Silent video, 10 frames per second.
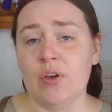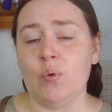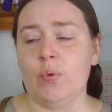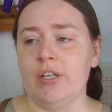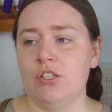
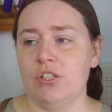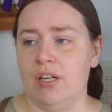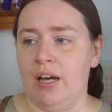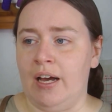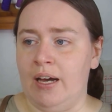which
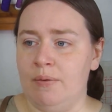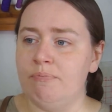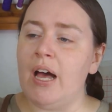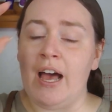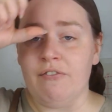
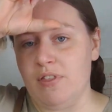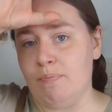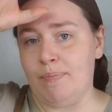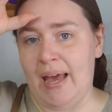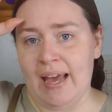have
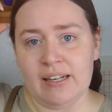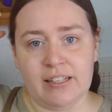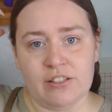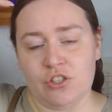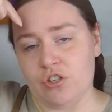the band
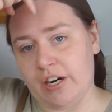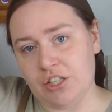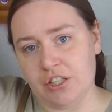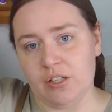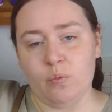
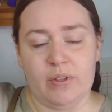construction